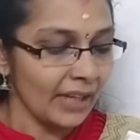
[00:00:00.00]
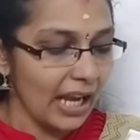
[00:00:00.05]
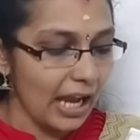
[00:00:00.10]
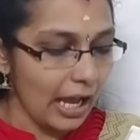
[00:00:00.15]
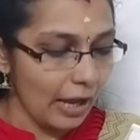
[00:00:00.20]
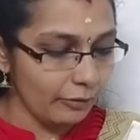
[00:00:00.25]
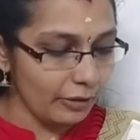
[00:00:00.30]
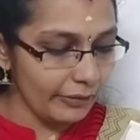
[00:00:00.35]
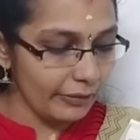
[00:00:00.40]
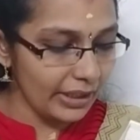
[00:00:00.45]

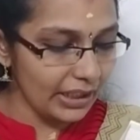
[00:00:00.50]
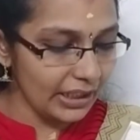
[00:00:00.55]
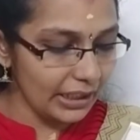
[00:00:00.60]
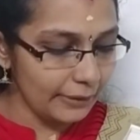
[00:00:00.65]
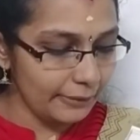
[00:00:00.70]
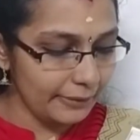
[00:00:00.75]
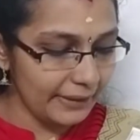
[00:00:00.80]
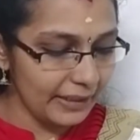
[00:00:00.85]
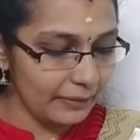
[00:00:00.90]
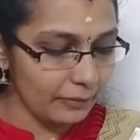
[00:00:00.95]
However,
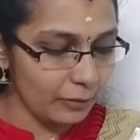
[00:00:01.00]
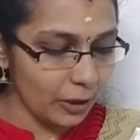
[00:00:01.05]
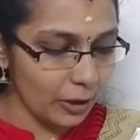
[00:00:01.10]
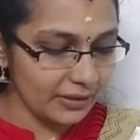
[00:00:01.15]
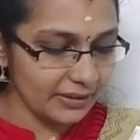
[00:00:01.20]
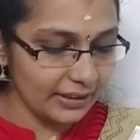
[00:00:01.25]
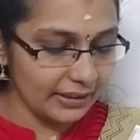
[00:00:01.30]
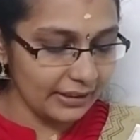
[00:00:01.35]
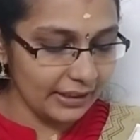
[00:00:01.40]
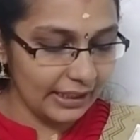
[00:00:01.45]
if he
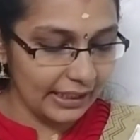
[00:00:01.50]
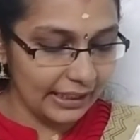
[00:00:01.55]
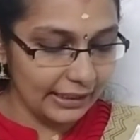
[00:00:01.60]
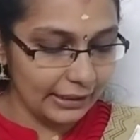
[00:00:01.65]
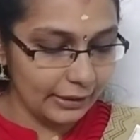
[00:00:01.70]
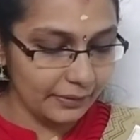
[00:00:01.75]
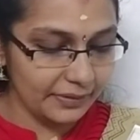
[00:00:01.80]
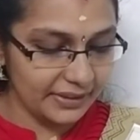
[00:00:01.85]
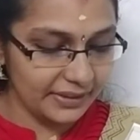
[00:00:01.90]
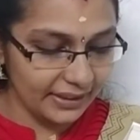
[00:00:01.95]
walks at the rate
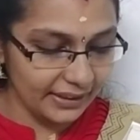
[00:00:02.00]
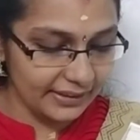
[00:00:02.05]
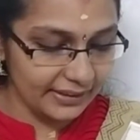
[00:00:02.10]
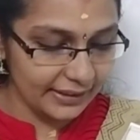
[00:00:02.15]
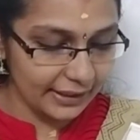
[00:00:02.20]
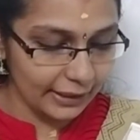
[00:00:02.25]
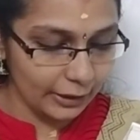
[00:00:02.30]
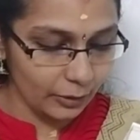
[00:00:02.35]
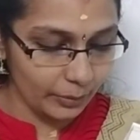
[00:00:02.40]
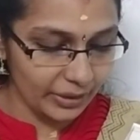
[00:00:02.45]
of 6
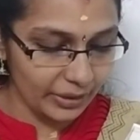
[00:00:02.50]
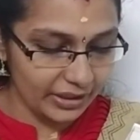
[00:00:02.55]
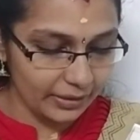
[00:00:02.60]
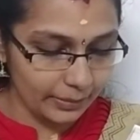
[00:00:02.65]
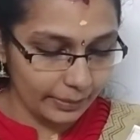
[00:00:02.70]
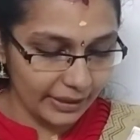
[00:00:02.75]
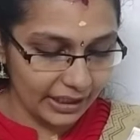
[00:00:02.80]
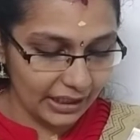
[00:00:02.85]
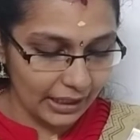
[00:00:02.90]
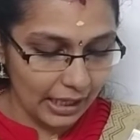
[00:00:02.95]
km
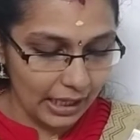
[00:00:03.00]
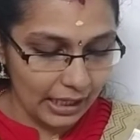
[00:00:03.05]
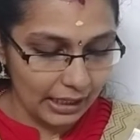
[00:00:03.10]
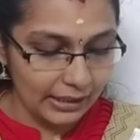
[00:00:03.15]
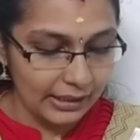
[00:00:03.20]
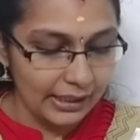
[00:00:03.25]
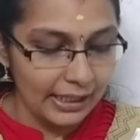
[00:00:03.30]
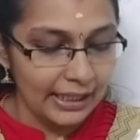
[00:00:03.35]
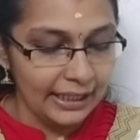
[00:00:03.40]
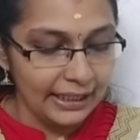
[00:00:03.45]
per
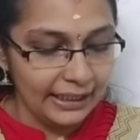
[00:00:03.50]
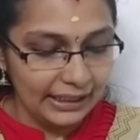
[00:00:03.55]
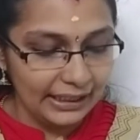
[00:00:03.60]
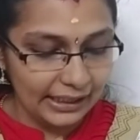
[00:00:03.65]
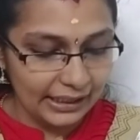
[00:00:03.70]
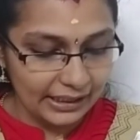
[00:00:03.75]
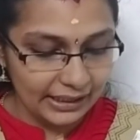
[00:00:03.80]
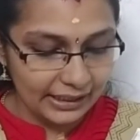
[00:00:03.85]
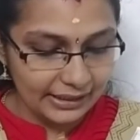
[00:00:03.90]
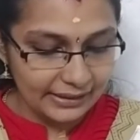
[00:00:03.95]
hour,
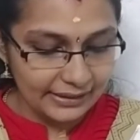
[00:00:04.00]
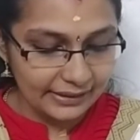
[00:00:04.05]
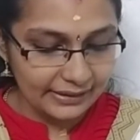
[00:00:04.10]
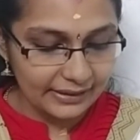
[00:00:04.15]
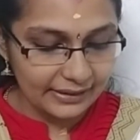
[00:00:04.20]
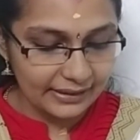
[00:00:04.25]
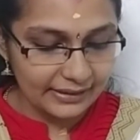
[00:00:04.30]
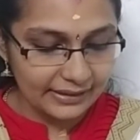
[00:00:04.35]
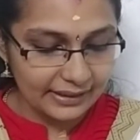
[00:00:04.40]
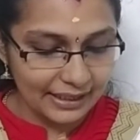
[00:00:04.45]
he reaches
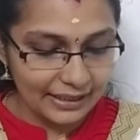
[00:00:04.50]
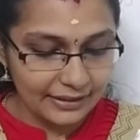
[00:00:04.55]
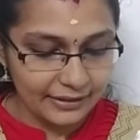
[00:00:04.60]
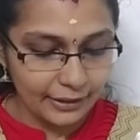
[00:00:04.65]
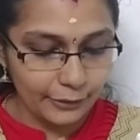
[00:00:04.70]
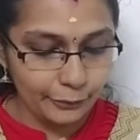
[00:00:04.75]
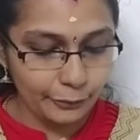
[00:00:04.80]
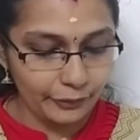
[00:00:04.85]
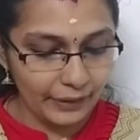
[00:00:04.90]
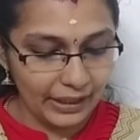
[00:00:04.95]
the station
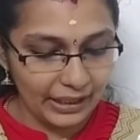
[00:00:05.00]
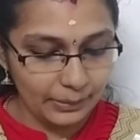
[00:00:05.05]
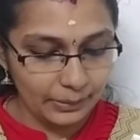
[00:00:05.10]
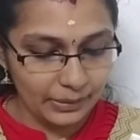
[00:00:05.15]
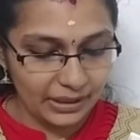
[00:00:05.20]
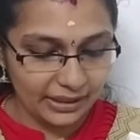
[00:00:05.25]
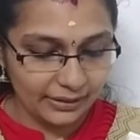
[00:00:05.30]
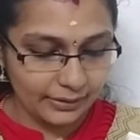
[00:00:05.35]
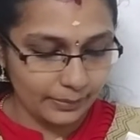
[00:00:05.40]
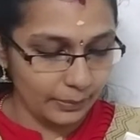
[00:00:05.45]
5
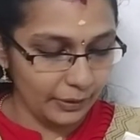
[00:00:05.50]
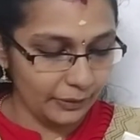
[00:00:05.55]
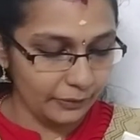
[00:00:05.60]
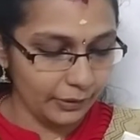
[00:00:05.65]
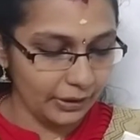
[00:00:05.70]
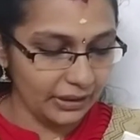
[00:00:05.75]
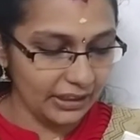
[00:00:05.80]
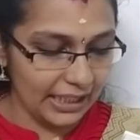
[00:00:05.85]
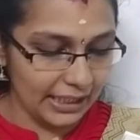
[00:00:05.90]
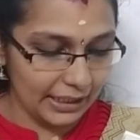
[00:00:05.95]
minutes
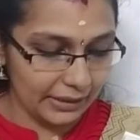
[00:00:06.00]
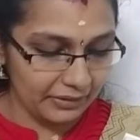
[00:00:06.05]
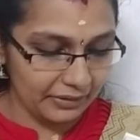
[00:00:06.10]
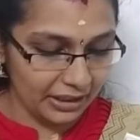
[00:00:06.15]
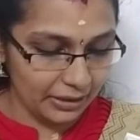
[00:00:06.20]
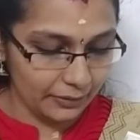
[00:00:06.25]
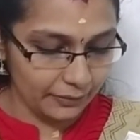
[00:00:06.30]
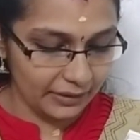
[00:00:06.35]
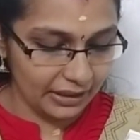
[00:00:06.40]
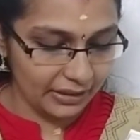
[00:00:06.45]
before the
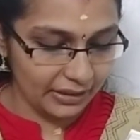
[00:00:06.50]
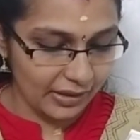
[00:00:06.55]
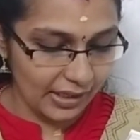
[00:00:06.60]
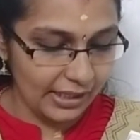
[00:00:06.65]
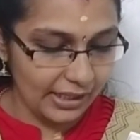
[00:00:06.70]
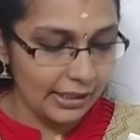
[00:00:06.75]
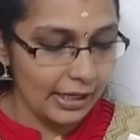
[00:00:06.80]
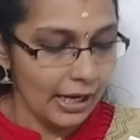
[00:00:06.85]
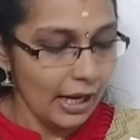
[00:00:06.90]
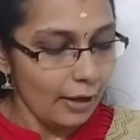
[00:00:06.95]
arrival of the
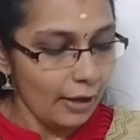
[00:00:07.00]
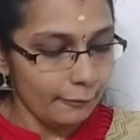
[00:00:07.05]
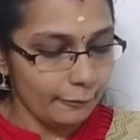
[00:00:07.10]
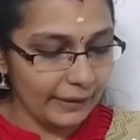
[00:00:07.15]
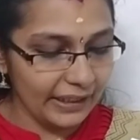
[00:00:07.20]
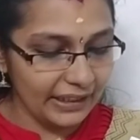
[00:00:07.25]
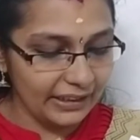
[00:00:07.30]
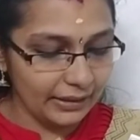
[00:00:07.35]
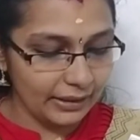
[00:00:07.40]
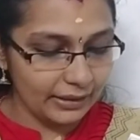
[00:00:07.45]
train.
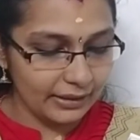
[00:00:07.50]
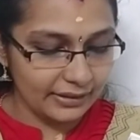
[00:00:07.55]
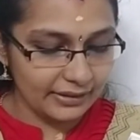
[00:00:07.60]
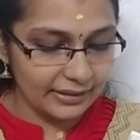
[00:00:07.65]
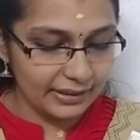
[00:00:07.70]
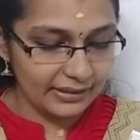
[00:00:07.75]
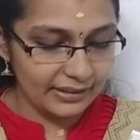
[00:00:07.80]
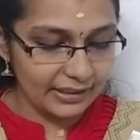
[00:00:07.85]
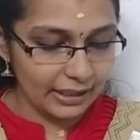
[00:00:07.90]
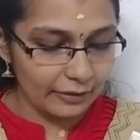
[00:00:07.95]
Find the
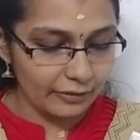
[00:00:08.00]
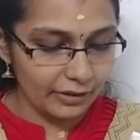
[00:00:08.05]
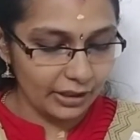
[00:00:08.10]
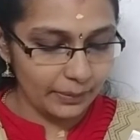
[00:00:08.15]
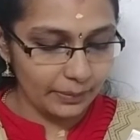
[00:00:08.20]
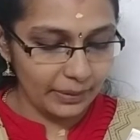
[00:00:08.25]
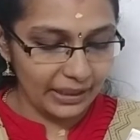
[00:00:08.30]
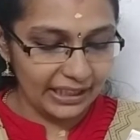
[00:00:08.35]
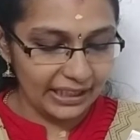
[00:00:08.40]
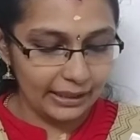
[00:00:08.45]
distance
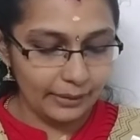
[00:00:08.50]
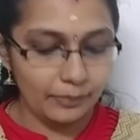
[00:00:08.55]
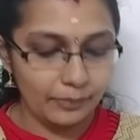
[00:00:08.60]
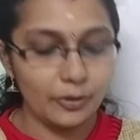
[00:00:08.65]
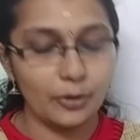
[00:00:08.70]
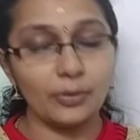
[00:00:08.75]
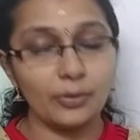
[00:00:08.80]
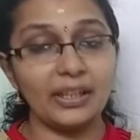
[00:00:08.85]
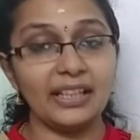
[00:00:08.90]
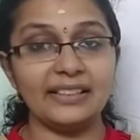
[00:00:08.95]
covered by him
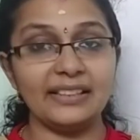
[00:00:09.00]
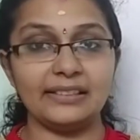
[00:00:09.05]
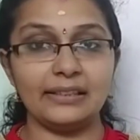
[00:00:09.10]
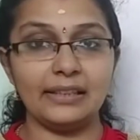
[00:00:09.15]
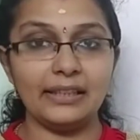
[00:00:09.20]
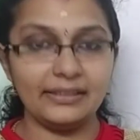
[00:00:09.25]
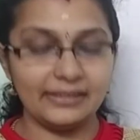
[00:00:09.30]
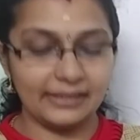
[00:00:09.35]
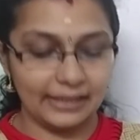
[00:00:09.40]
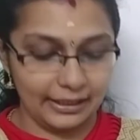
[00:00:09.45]
to reach
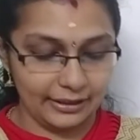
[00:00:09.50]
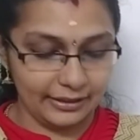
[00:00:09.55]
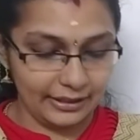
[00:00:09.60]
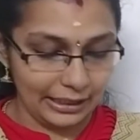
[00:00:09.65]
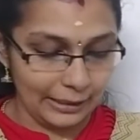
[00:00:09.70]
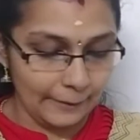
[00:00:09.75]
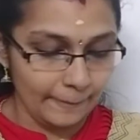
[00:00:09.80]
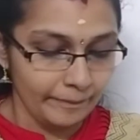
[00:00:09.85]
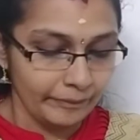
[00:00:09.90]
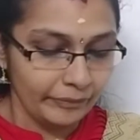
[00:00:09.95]
the station.
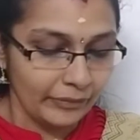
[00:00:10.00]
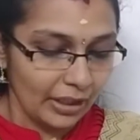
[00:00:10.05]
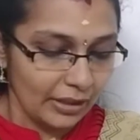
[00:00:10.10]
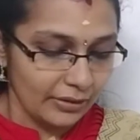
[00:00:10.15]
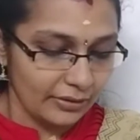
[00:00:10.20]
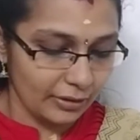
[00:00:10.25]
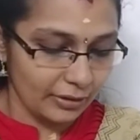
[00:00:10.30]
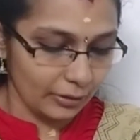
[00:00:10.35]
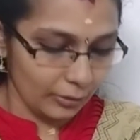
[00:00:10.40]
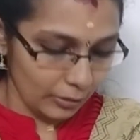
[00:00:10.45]

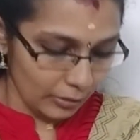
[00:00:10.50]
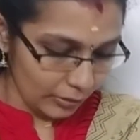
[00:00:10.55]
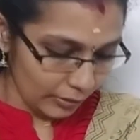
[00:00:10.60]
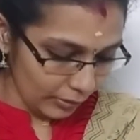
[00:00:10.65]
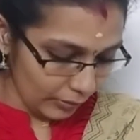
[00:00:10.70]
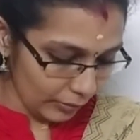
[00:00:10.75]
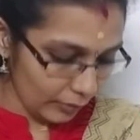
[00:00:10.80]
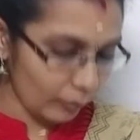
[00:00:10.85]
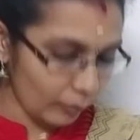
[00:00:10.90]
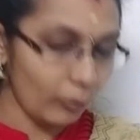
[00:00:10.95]
So
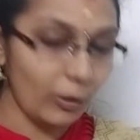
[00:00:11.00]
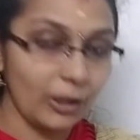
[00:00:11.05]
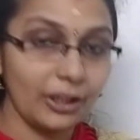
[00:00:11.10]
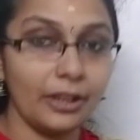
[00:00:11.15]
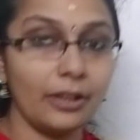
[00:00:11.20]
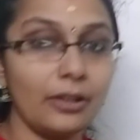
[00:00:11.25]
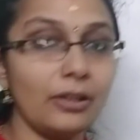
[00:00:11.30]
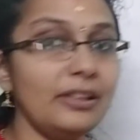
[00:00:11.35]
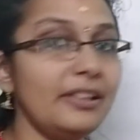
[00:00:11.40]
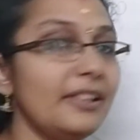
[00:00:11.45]
what
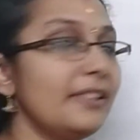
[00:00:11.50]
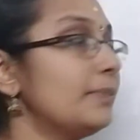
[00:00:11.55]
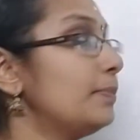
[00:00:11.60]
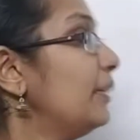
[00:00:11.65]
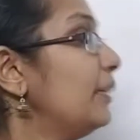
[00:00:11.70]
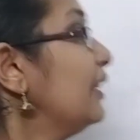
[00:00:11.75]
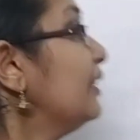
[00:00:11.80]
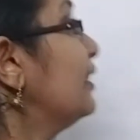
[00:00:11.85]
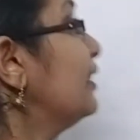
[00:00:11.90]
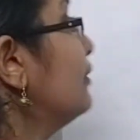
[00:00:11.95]
are all the
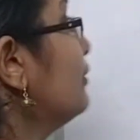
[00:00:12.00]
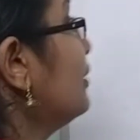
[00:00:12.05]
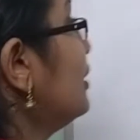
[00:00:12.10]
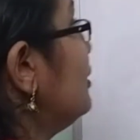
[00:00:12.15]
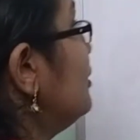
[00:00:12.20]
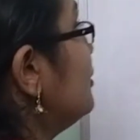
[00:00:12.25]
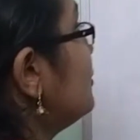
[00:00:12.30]
speed given?